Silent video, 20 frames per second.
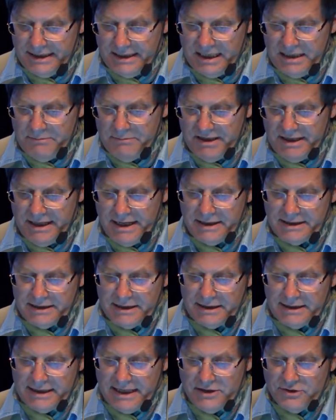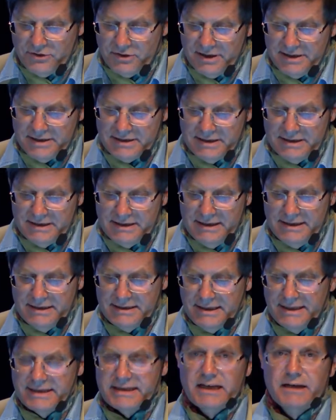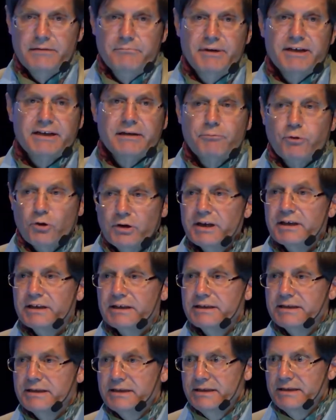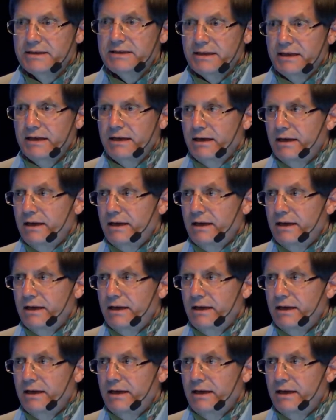an imminent dangerous disease as a metabolic disease.